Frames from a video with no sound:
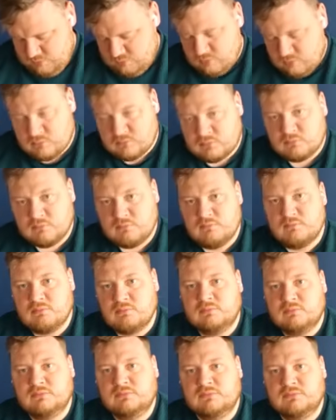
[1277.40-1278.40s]

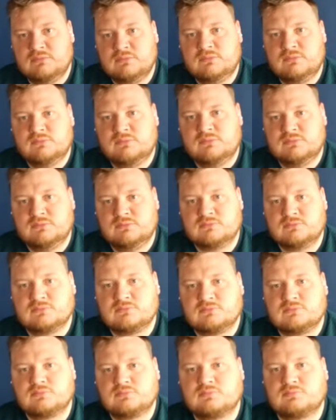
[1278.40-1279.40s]

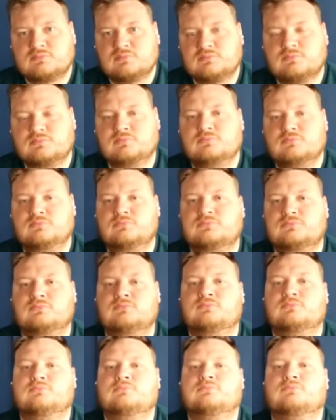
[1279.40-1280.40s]

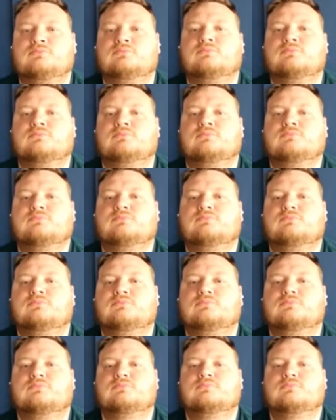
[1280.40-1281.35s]
(not speaking)